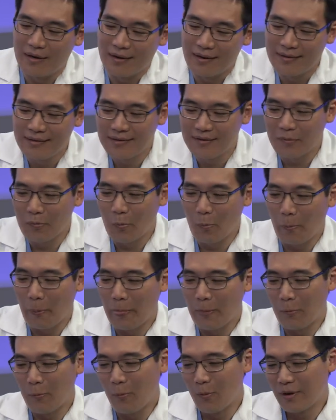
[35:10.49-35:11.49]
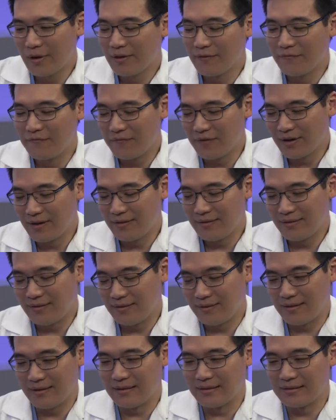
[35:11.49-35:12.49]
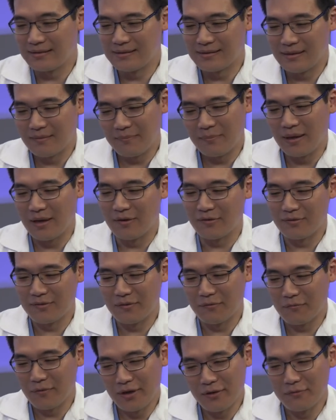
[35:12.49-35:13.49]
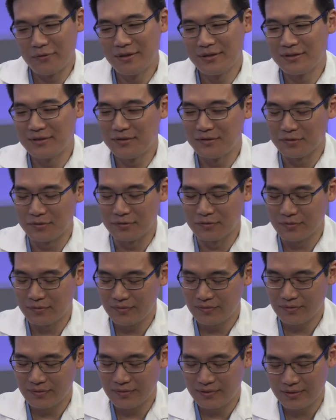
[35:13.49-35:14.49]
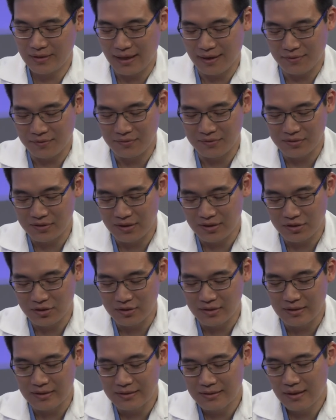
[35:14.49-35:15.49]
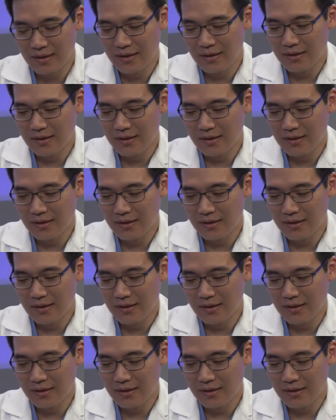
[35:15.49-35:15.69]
I think one of the funny things about the way we do catheterization is,